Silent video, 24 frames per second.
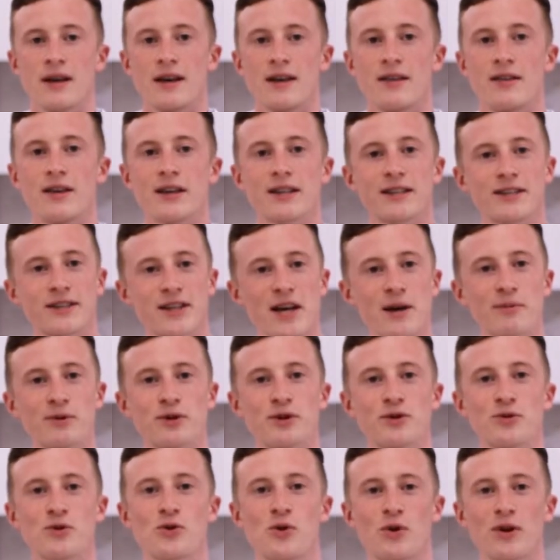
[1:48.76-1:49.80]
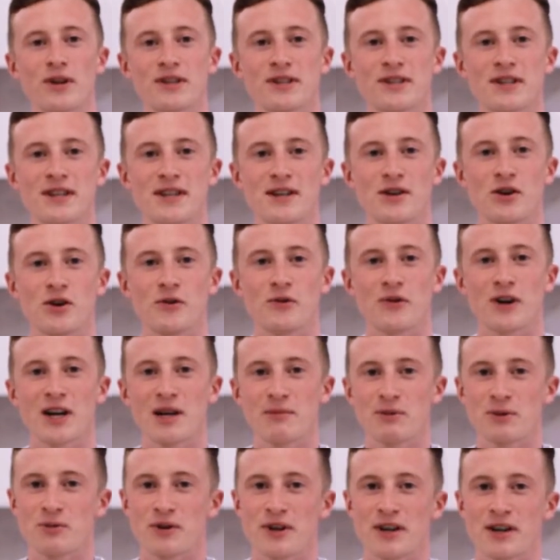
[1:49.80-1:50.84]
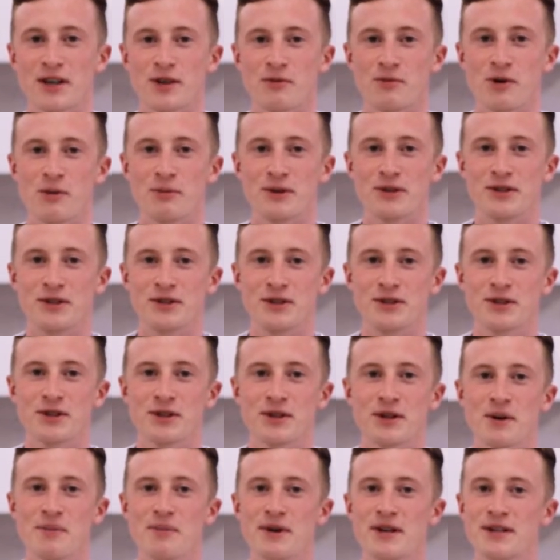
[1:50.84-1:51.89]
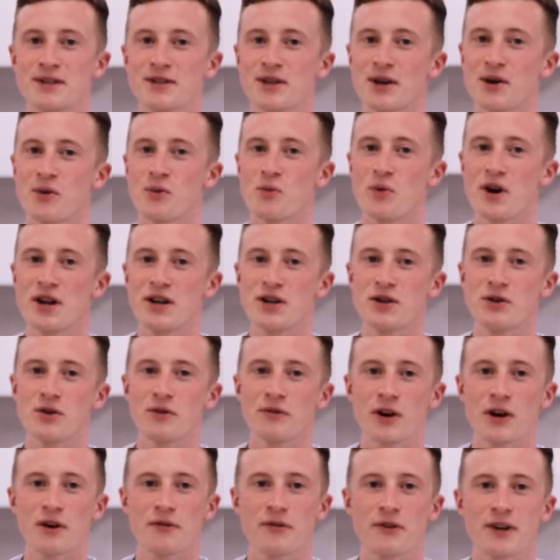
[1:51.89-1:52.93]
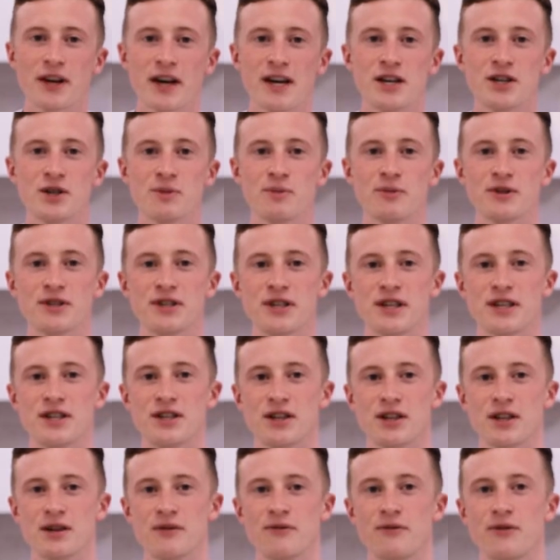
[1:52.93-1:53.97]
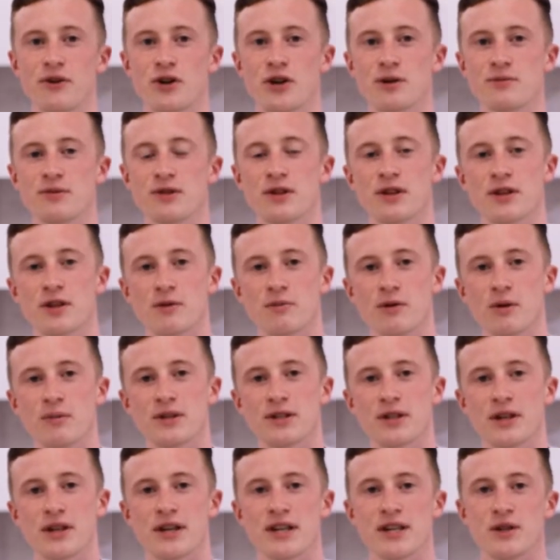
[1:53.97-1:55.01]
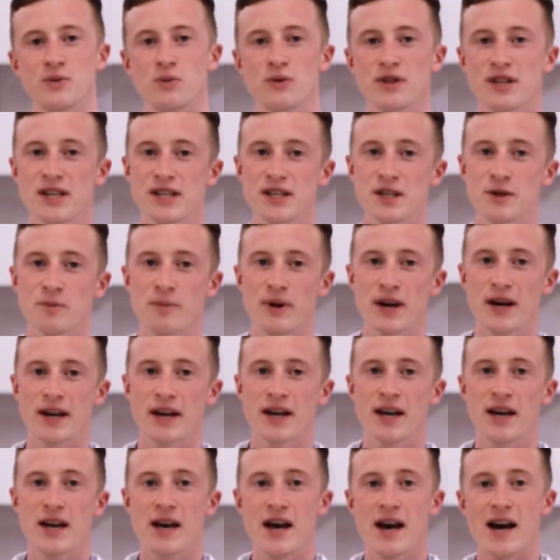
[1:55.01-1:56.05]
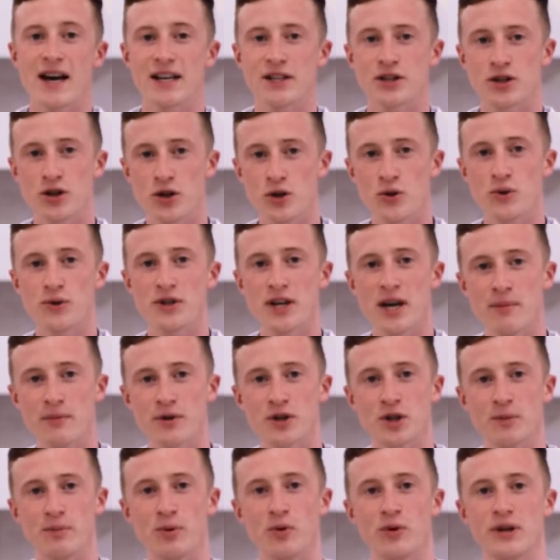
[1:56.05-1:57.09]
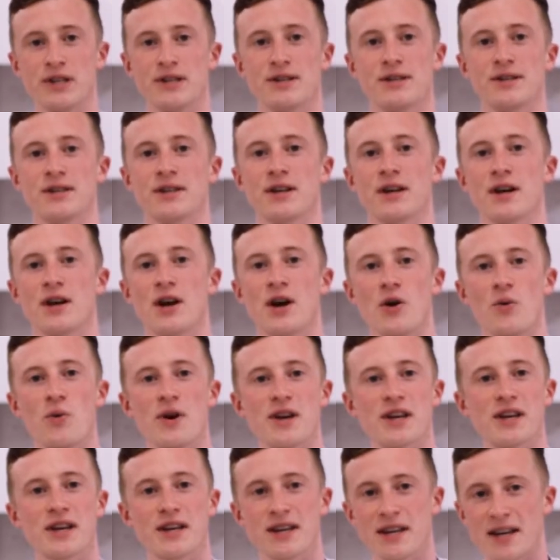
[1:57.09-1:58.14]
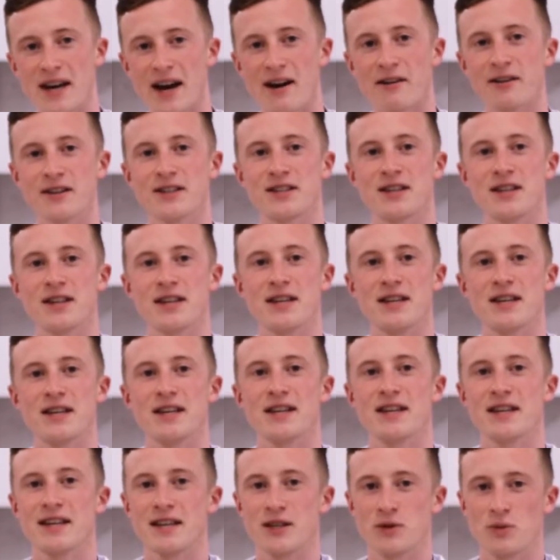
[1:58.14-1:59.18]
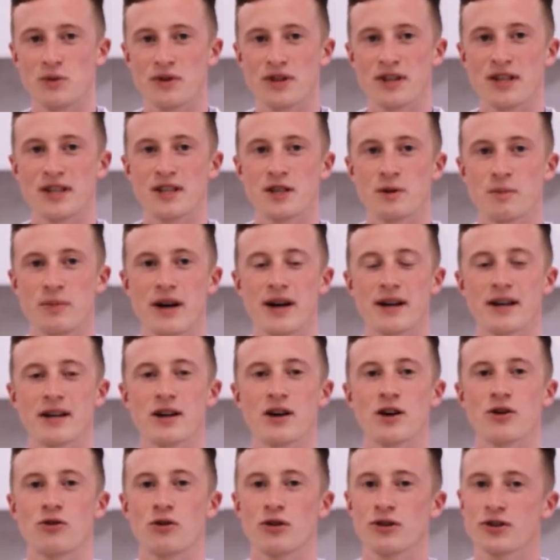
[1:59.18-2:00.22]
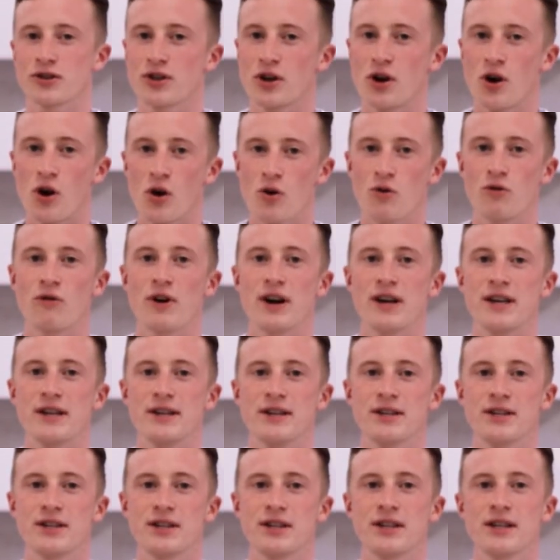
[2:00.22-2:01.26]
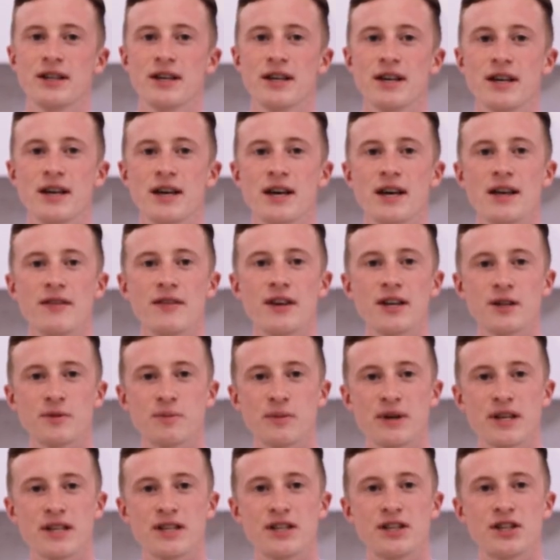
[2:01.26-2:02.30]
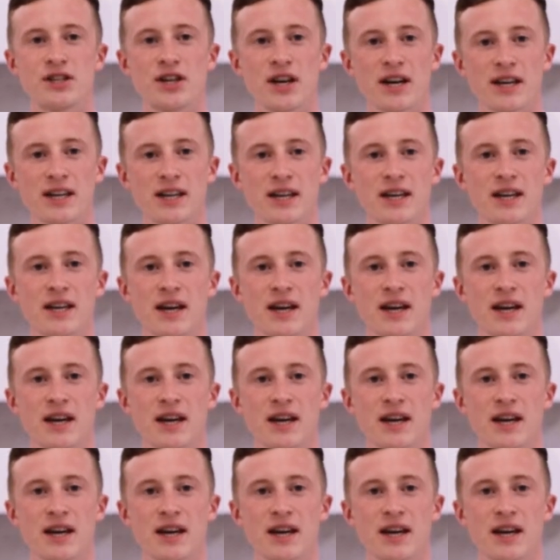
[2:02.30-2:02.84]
The exceptional quality of Klipspringer thermometers means that when your verification procedure confirms the thermometer is within spec at 2 temperature points, we can guarantee it is within spec across the whole range. This means checking